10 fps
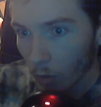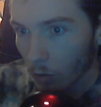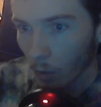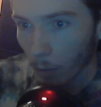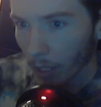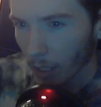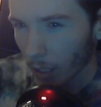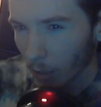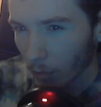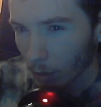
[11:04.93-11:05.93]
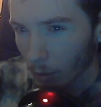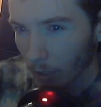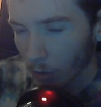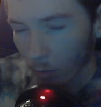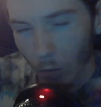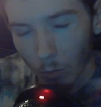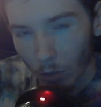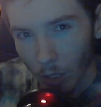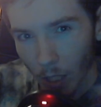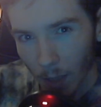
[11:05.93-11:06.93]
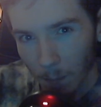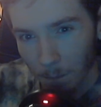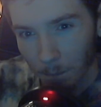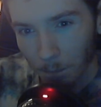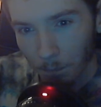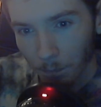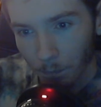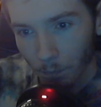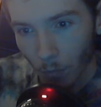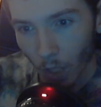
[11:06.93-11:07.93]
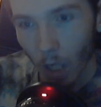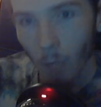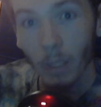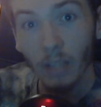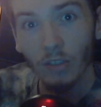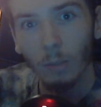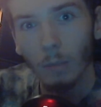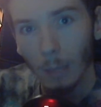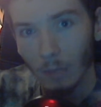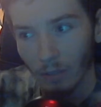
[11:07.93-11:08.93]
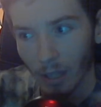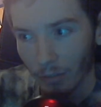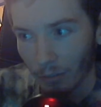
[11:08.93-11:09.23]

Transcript: to where I'm like, I don't know if that's normal or not. And sometimes I've had